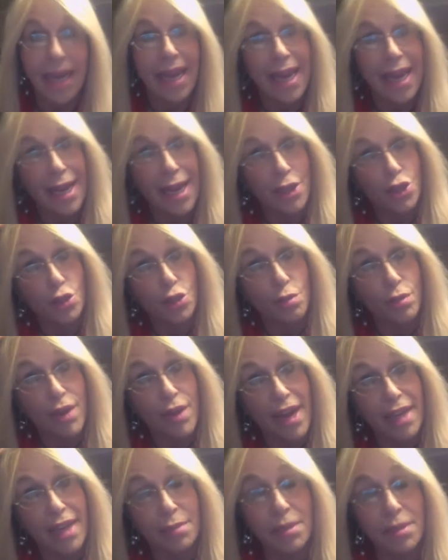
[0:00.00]
and your
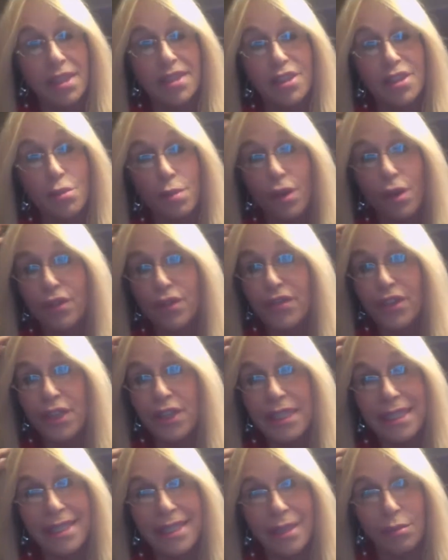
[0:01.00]
brain, because they're both
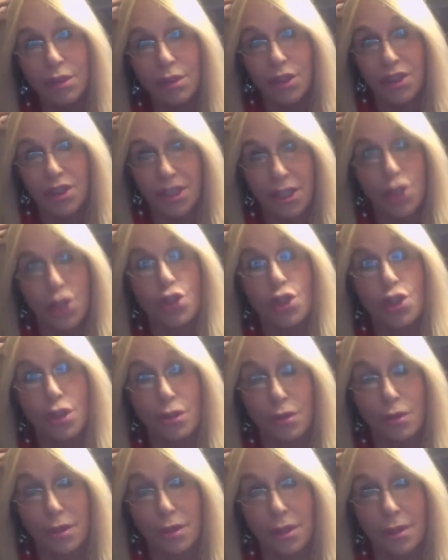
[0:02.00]
very similar
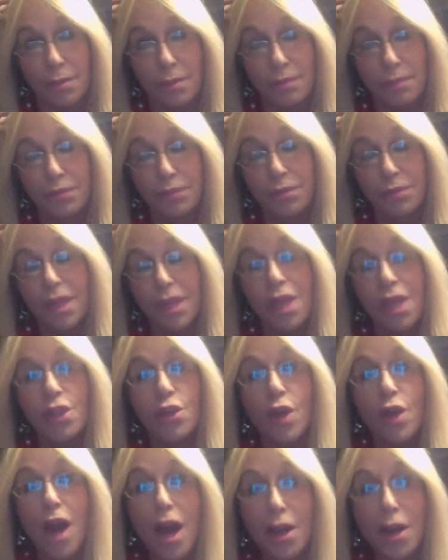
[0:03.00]
tissues,
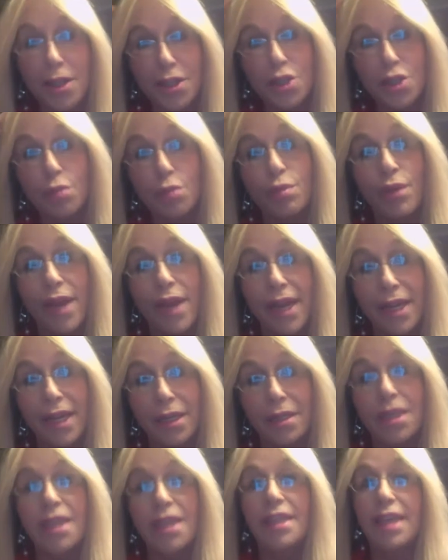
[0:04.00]
your heart and your
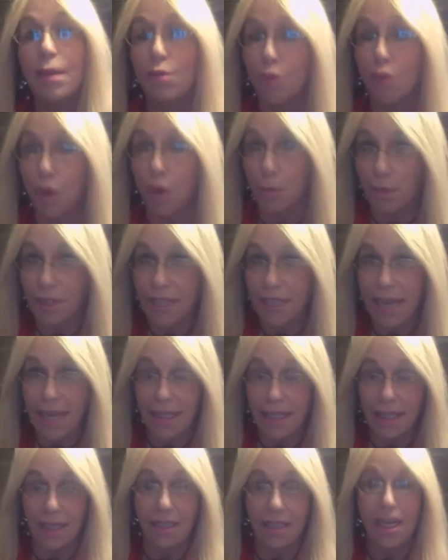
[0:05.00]
brain get more
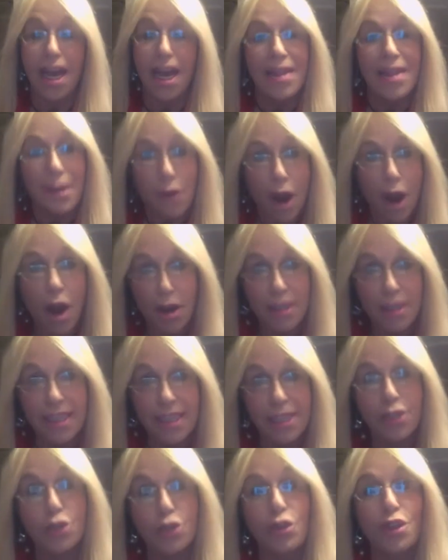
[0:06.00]
protected. There are
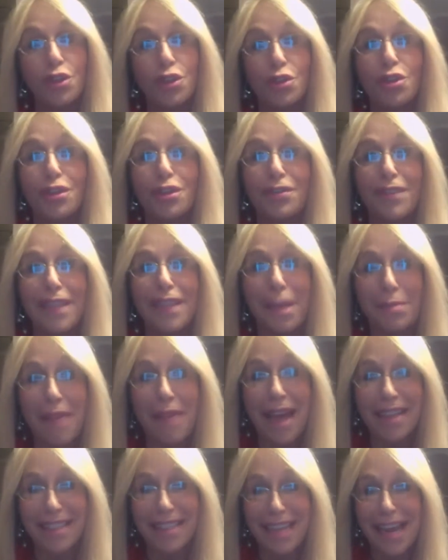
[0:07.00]
things you could do to fill up
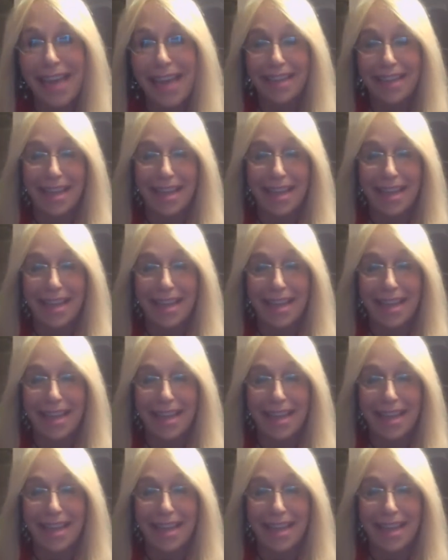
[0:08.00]
that tank.